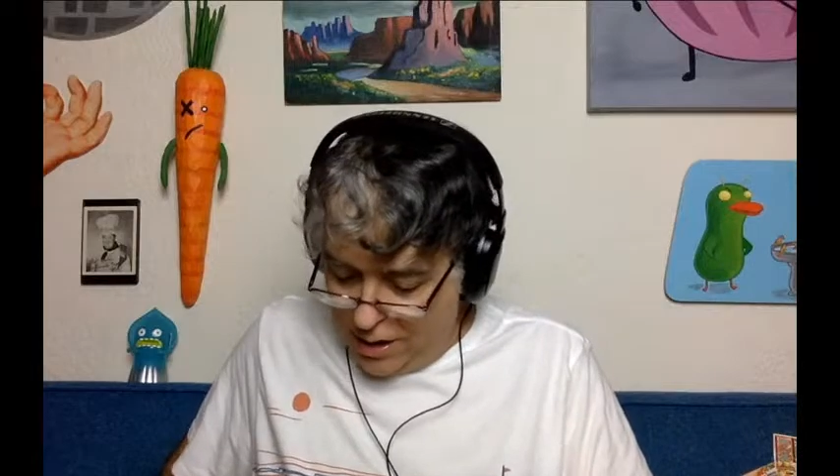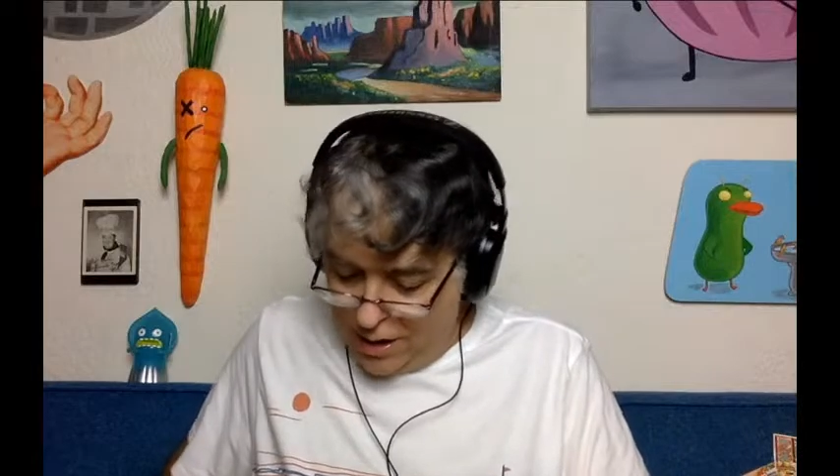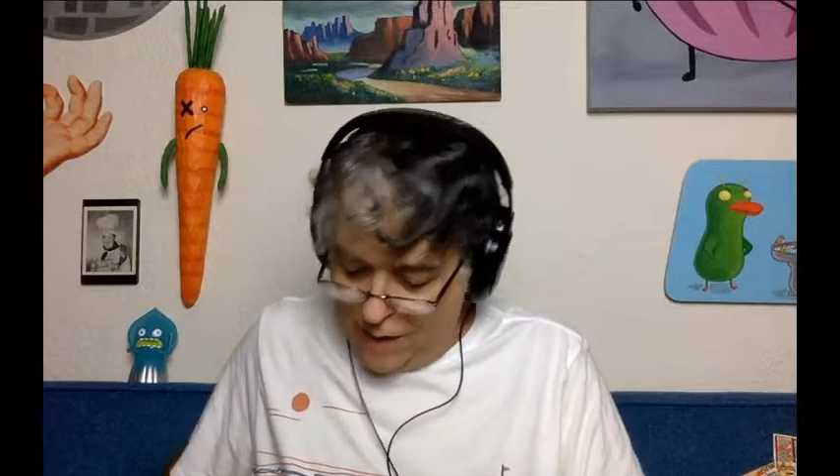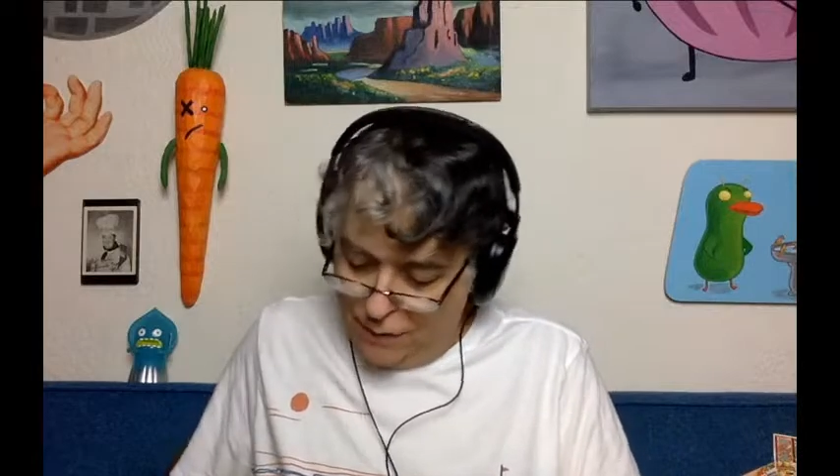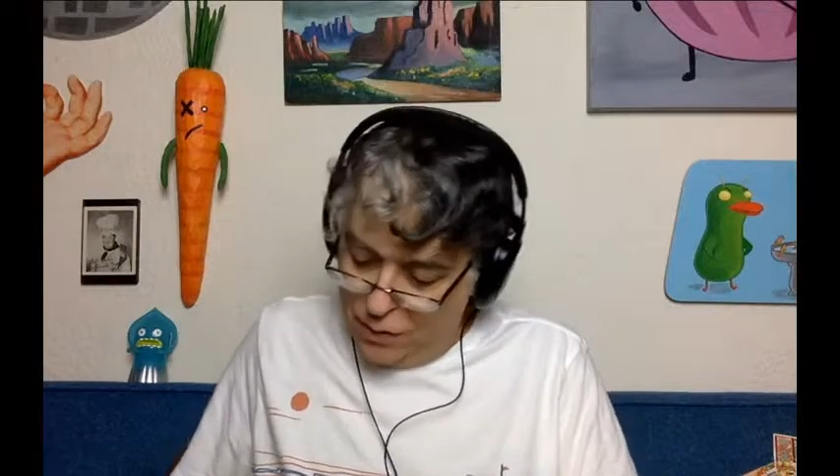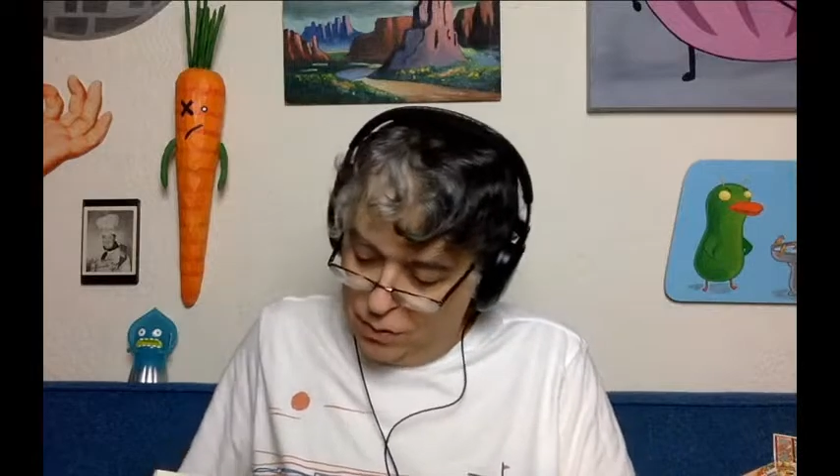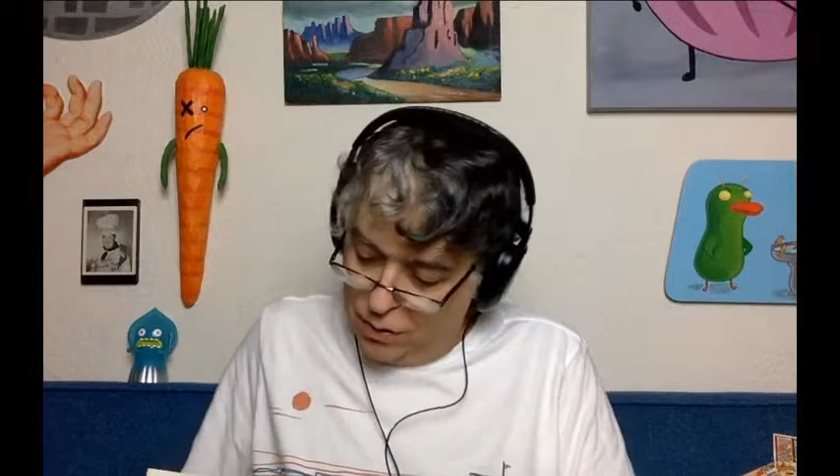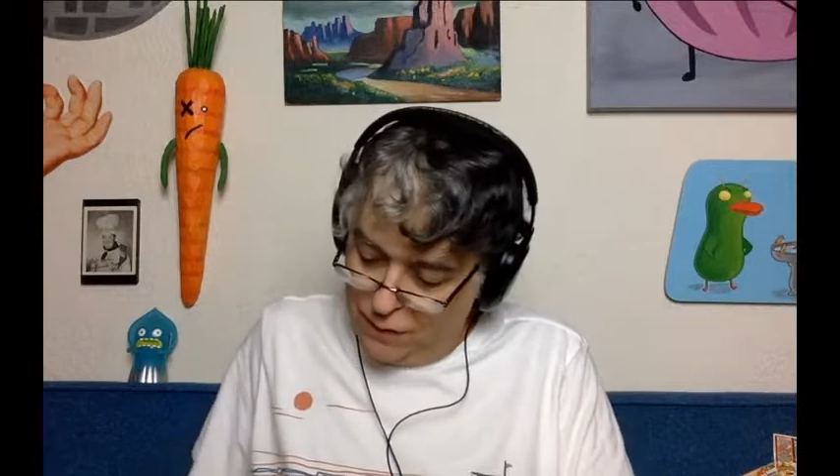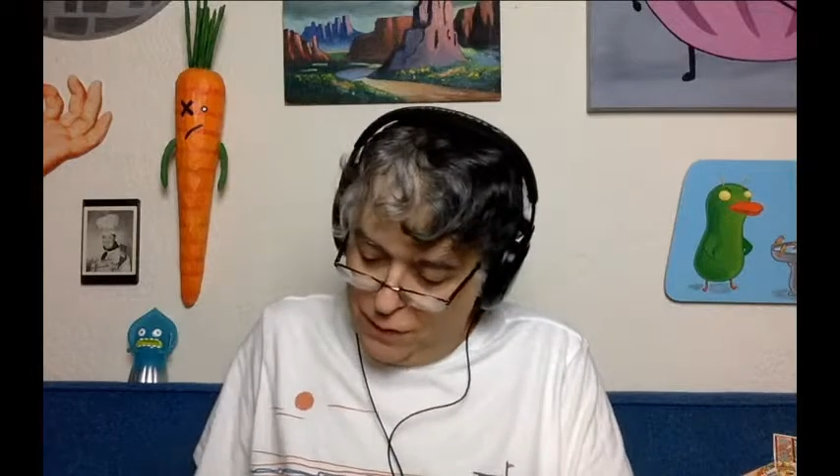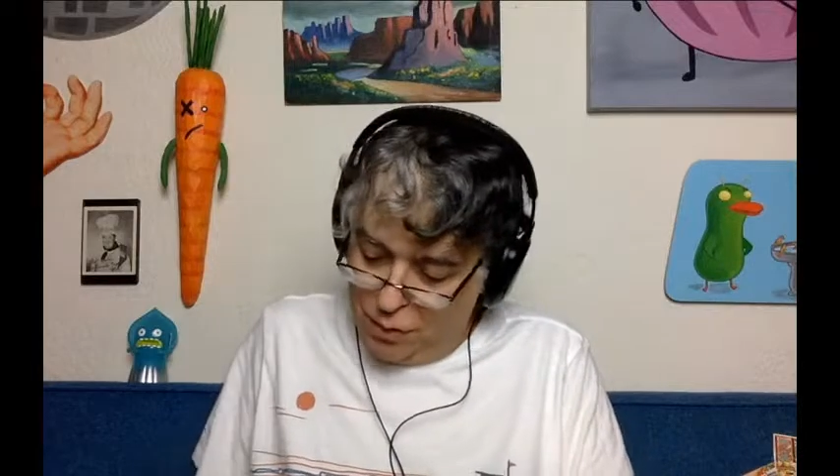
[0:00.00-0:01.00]
if
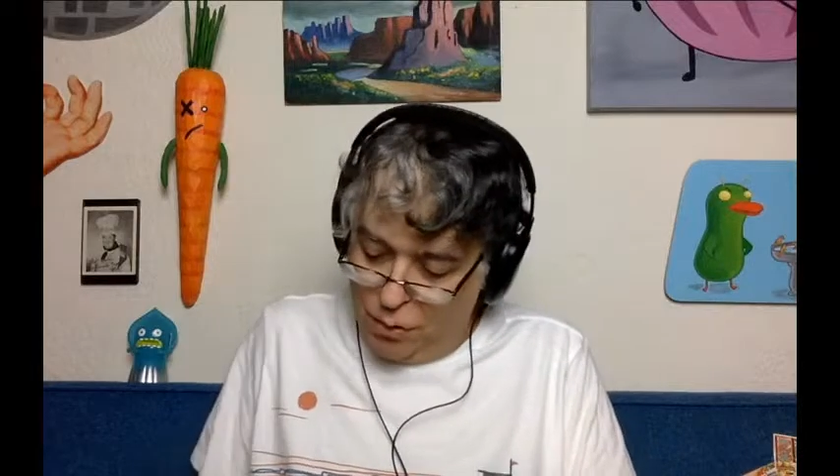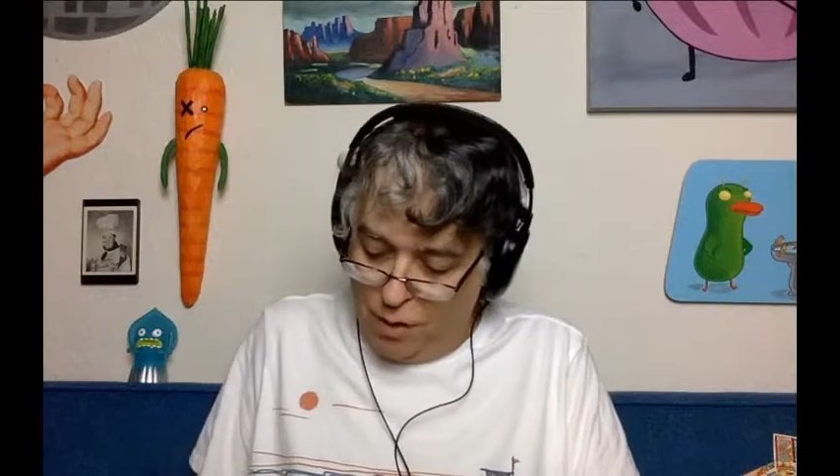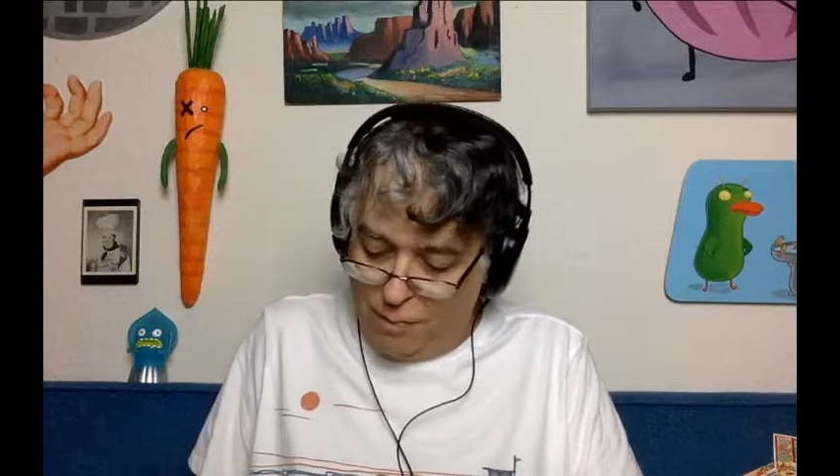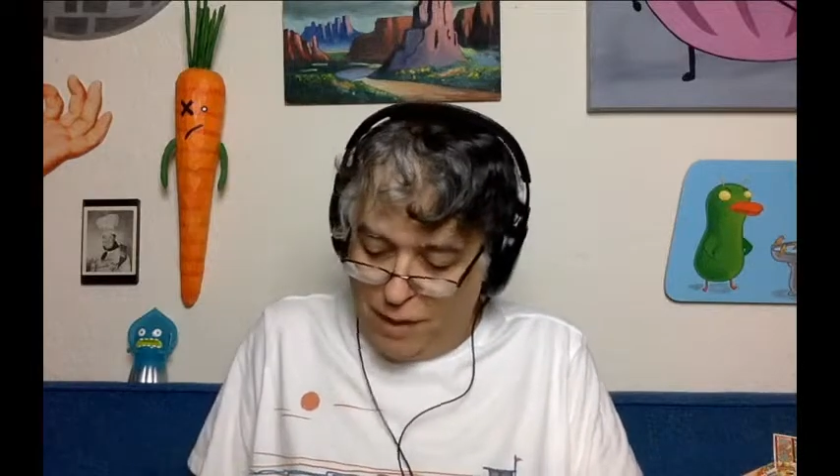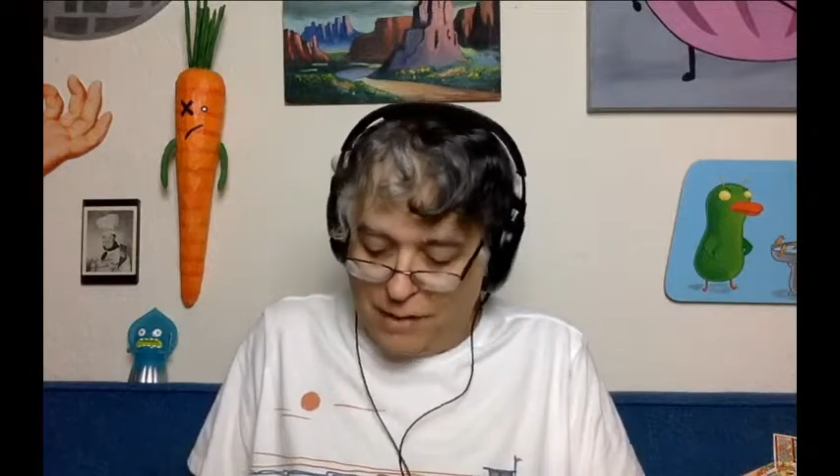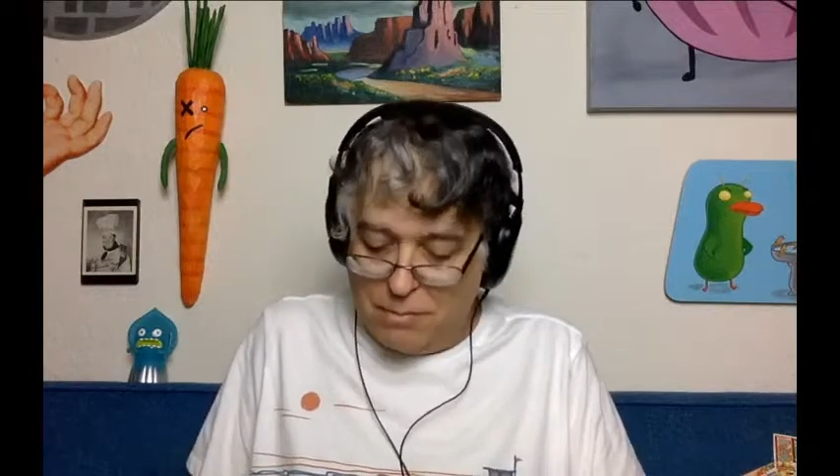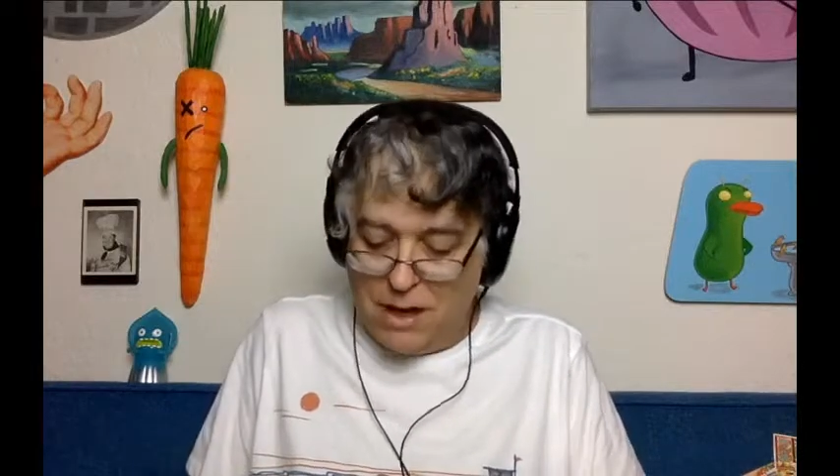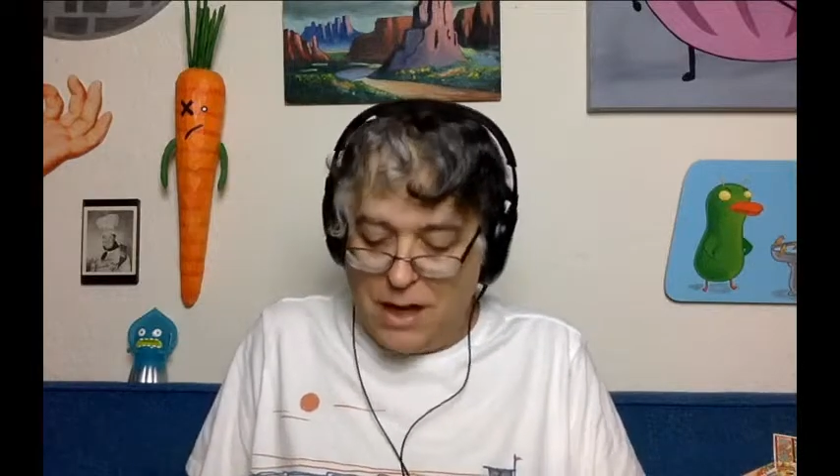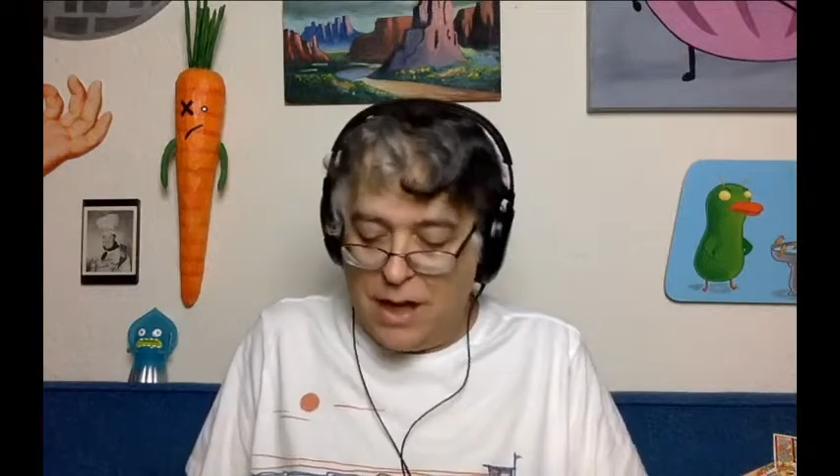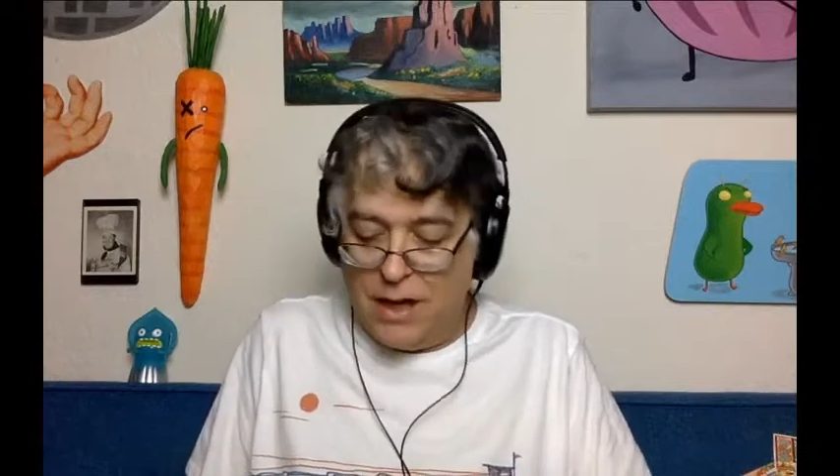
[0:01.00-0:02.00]
you grew up like
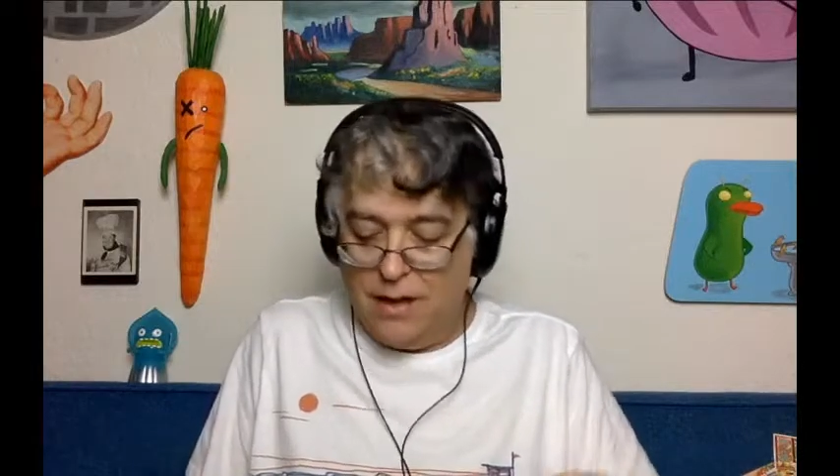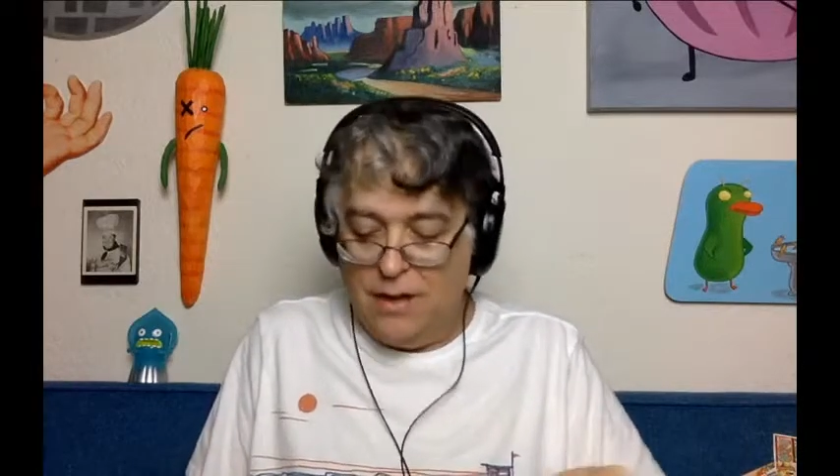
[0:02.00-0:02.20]
me,